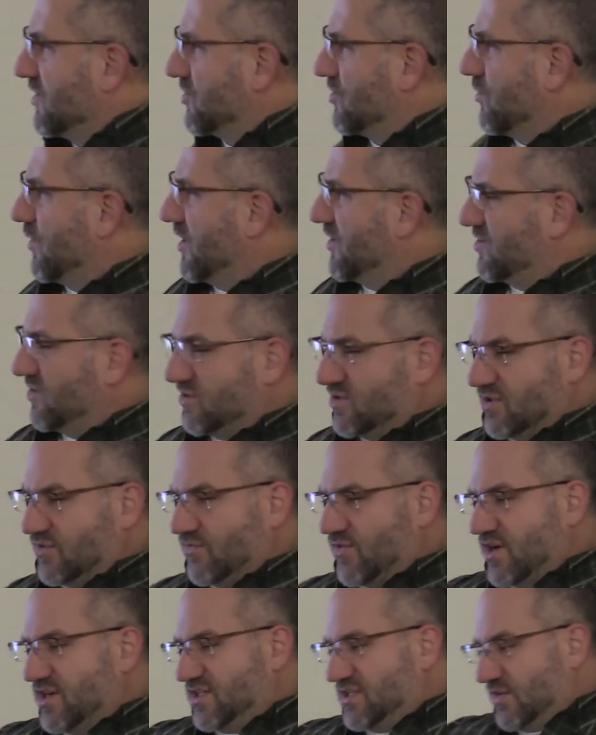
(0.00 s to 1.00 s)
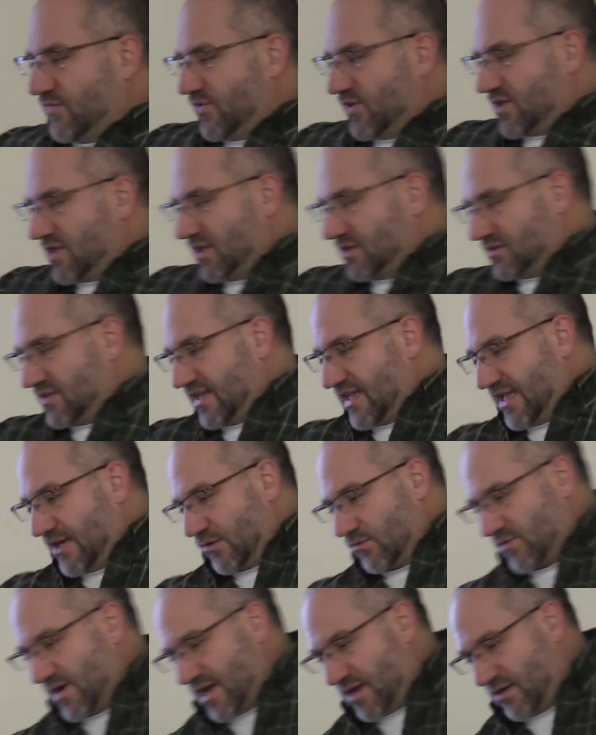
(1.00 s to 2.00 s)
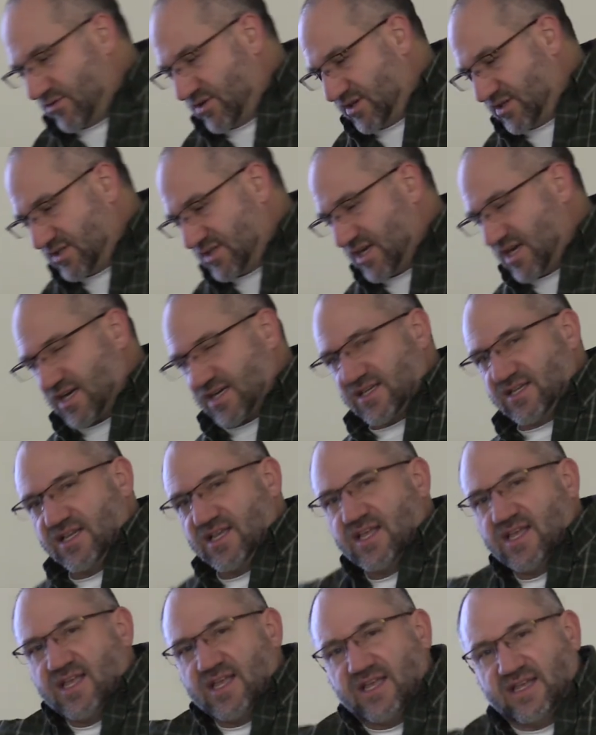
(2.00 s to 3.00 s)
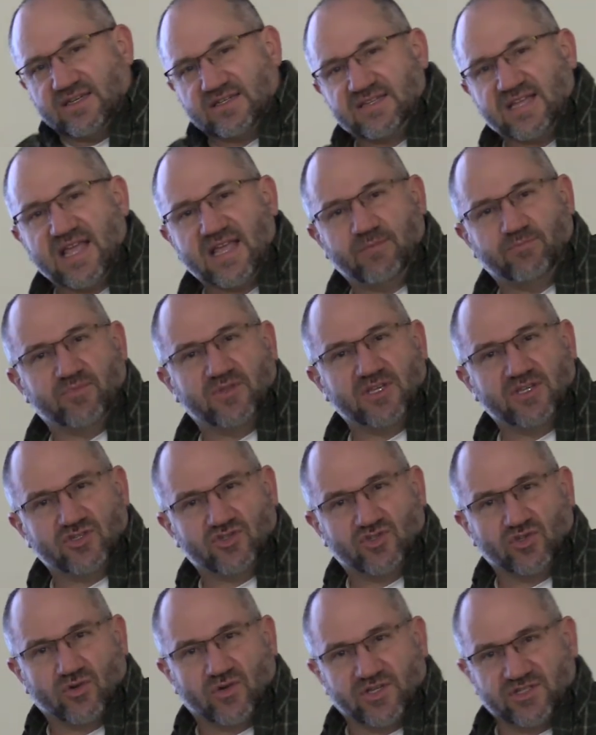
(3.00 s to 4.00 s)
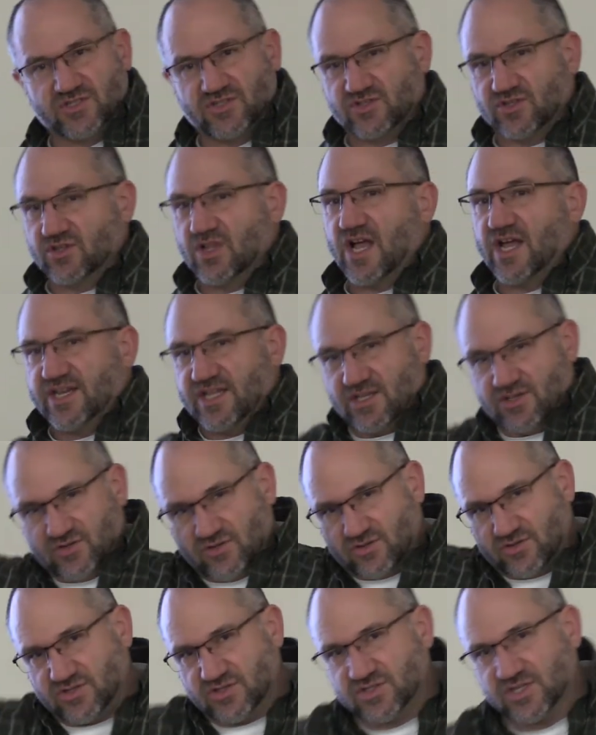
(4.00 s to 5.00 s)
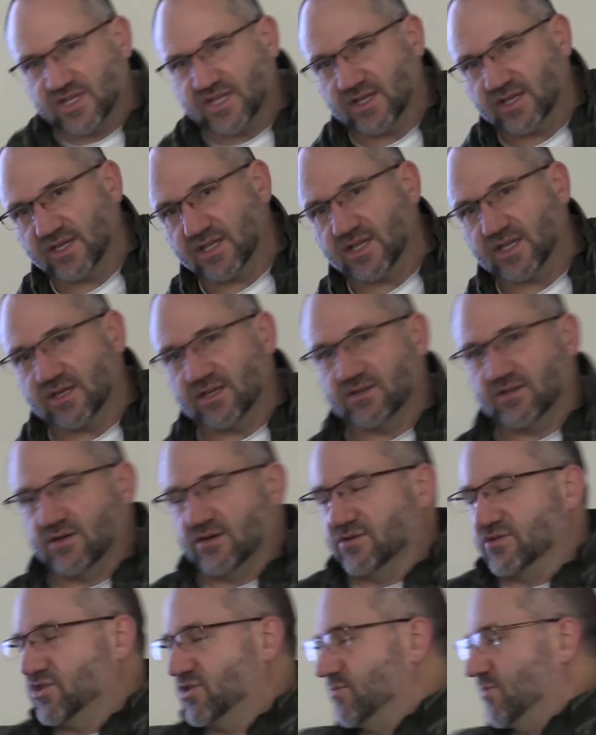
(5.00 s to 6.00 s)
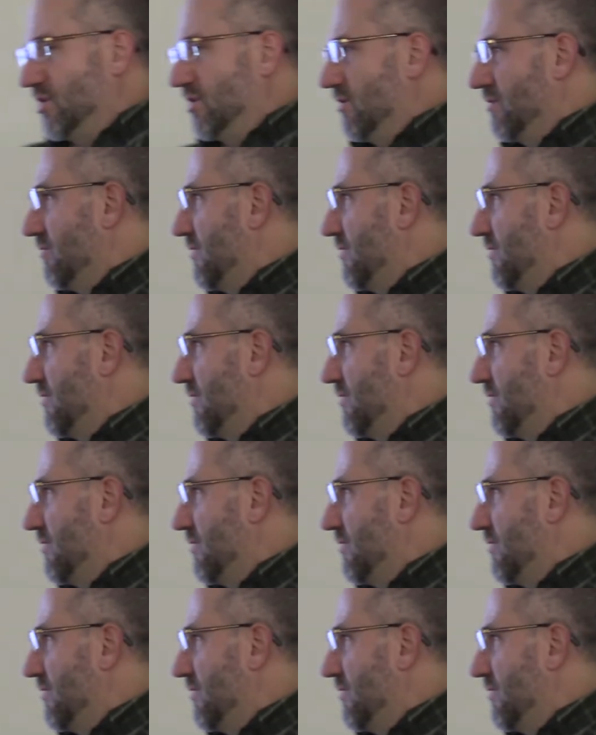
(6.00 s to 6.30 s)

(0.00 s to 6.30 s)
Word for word: situations, it's very difficult to get around a duct and tape these joints. It's a lot easier just to get, get in there and smear